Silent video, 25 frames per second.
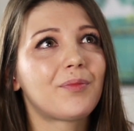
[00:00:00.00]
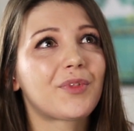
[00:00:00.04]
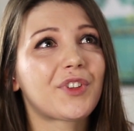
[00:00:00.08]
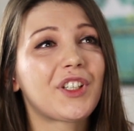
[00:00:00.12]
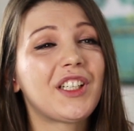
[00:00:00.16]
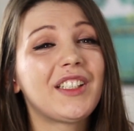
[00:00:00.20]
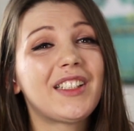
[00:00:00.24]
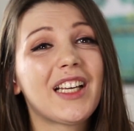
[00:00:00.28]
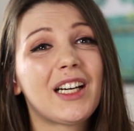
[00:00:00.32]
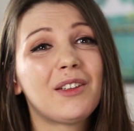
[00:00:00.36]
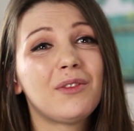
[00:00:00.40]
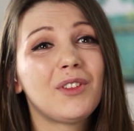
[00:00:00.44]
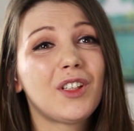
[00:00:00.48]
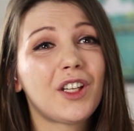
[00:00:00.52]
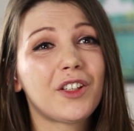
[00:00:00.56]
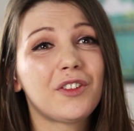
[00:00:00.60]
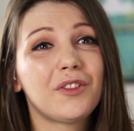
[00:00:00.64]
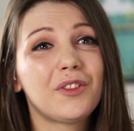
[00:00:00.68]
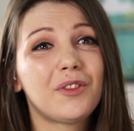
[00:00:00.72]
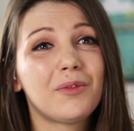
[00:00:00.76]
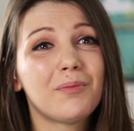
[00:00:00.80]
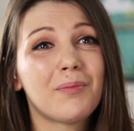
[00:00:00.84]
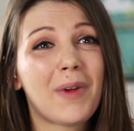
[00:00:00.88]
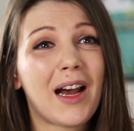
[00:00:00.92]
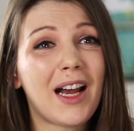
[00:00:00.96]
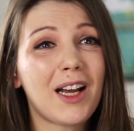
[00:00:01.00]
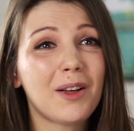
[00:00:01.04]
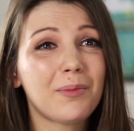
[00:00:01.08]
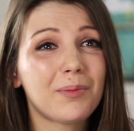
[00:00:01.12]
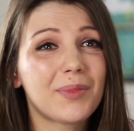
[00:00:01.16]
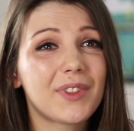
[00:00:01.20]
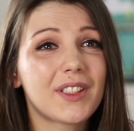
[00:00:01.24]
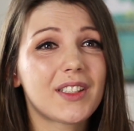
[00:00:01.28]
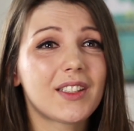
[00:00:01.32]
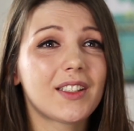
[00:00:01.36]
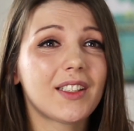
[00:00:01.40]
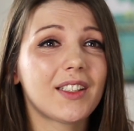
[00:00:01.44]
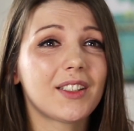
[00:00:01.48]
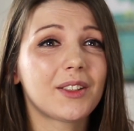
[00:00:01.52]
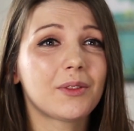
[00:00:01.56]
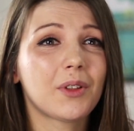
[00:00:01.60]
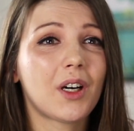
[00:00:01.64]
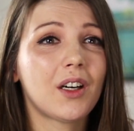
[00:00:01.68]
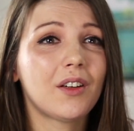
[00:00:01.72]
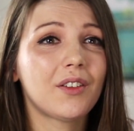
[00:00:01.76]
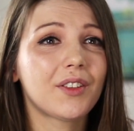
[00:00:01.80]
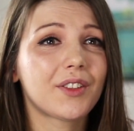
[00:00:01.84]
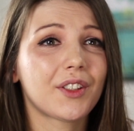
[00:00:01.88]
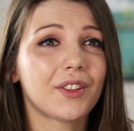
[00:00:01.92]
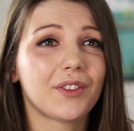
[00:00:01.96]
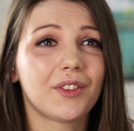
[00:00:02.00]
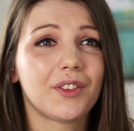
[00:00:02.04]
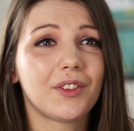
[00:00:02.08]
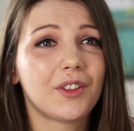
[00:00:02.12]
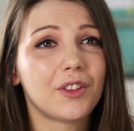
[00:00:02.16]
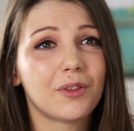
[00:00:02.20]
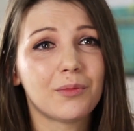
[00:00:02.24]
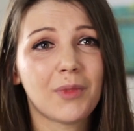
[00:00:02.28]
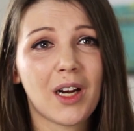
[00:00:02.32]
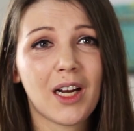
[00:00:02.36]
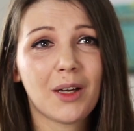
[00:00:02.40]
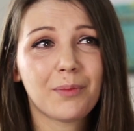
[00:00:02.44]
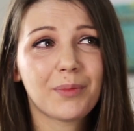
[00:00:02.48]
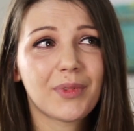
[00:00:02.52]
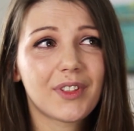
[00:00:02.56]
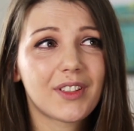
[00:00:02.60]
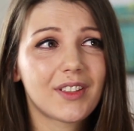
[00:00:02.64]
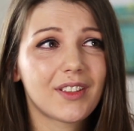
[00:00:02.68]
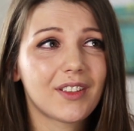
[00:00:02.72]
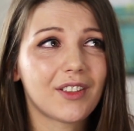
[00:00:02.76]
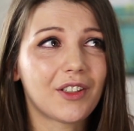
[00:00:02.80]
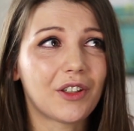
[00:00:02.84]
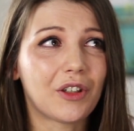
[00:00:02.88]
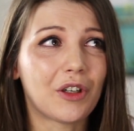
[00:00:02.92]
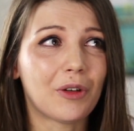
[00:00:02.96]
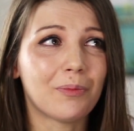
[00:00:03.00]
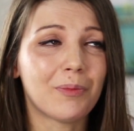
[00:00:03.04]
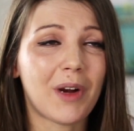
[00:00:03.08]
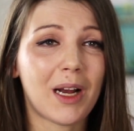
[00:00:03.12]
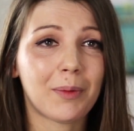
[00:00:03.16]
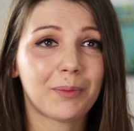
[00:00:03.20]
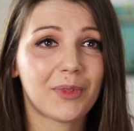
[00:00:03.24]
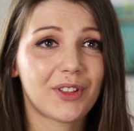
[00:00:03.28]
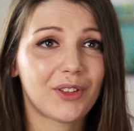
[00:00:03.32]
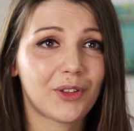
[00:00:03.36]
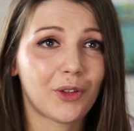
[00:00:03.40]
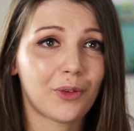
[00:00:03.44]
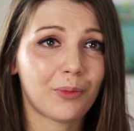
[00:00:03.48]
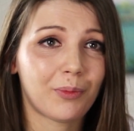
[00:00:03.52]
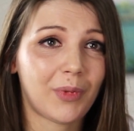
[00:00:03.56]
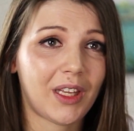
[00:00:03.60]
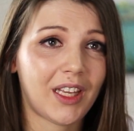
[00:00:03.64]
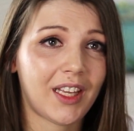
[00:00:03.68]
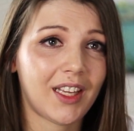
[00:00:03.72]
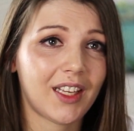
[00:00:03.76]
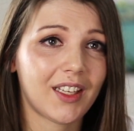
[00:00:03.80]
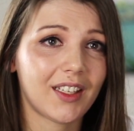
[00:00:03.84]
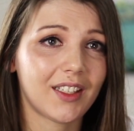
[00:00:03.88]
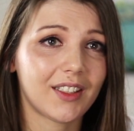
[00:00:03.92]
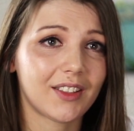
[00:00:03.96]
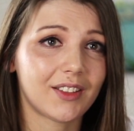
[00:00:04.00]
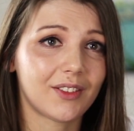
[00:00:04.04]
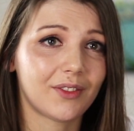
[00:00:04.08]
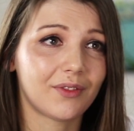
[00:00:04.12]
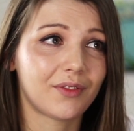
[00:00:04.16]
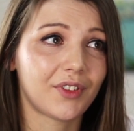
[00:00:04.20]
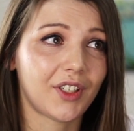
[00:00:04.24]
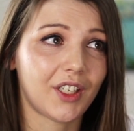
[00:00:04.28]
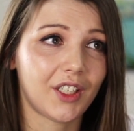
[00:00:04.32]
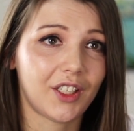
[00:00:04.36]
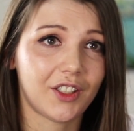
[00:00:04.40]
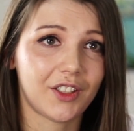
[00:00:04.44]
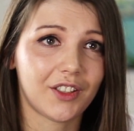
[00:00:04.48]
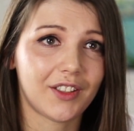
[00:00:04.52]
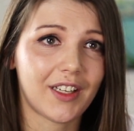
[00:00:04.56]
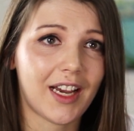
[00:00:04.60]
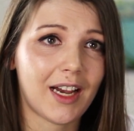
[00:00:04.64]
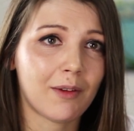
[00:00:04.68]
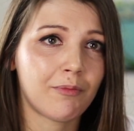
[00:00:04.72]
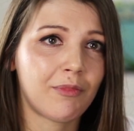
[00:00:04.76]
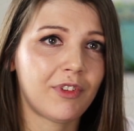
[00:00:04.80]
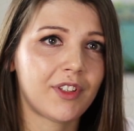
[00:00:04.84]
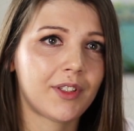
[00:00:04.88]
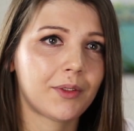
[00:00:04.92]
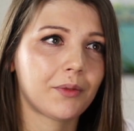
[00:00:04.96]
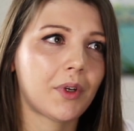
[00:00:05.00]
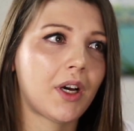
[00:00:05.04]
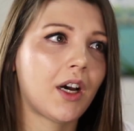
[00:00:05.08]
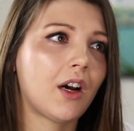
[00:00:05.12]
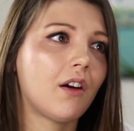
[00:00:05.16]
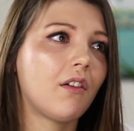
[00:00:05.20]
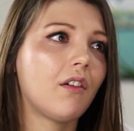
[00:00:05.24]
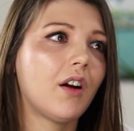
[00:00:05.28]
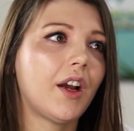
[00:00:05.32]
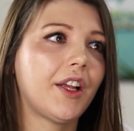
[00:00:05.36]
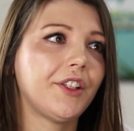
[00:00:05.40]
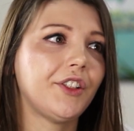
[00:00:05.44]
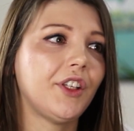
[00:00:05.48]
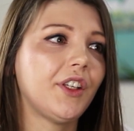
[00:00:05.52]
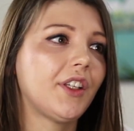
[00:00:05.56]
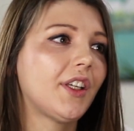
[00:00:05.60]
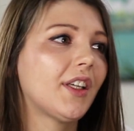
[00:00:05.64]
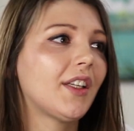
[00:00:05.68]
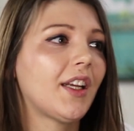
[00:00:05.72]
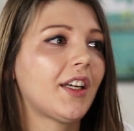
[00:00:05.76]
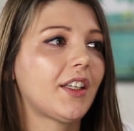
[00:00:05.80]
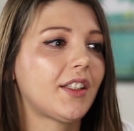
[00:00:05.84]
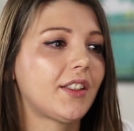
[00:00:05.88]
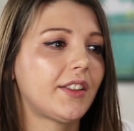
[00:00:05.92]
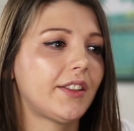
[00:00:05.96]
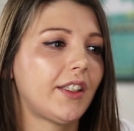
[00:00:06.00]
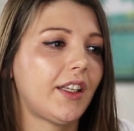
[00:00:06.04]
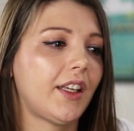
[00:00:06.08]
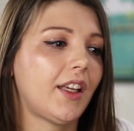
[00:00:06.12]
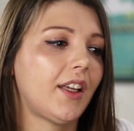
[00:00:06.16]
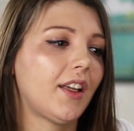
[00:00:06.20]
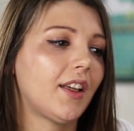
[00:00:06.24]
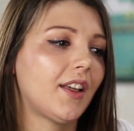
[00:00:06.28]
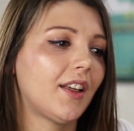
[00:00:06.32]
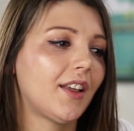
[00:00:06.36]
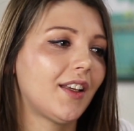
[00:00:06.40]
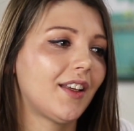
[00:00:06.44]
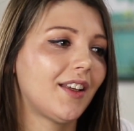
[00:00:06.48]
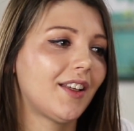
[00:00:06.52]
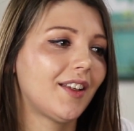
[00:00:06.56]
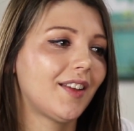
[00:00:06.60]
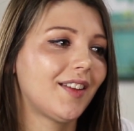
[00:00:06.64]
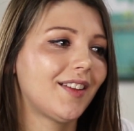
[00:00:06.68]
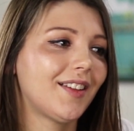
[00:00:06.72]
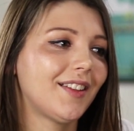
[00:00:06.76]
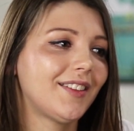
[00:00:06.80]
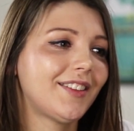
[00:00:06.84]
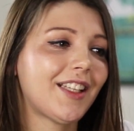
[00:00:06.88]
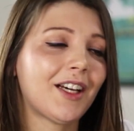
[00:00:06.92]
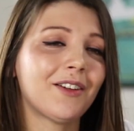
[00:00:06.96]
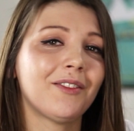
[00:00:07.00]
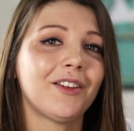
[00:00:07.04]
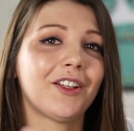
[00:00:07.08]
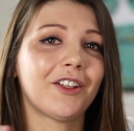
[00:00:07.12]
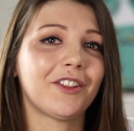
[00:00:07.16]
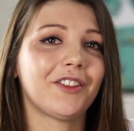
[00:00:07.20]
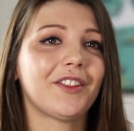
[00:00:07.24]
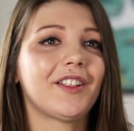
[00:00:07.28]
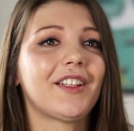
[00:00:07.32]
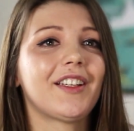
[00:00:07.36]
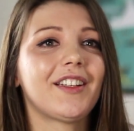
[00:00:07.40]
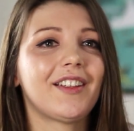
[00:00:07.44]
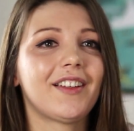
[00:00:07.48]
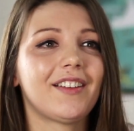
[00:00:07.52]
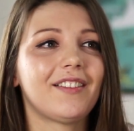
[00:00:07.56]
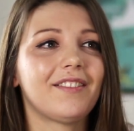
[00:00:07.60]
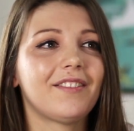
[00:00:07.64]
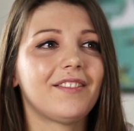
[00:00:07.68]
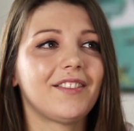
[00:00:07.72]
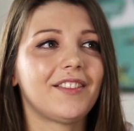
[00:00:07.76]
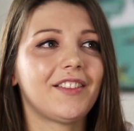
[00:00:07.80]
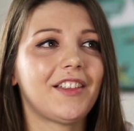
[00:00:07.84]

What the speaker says: Pre-download maps as well, so Google Maps or Maps.me is a really good app as well, and you can actually download it,